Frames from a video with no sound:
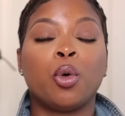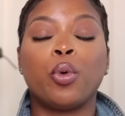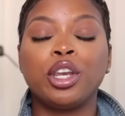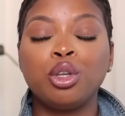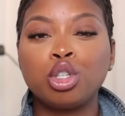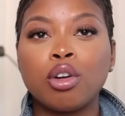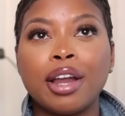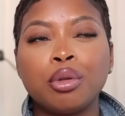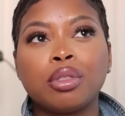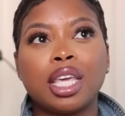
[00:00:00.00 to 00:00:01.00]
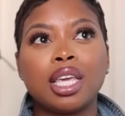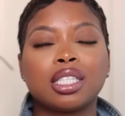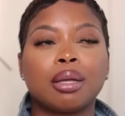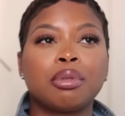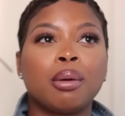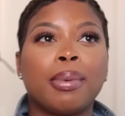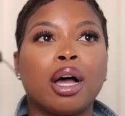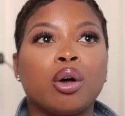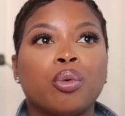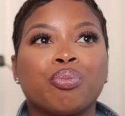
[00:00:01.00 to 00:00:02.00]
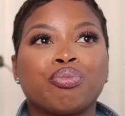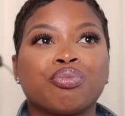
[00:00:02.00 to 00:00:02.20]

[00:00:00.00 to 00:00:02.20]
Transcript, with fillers: when you try new things something about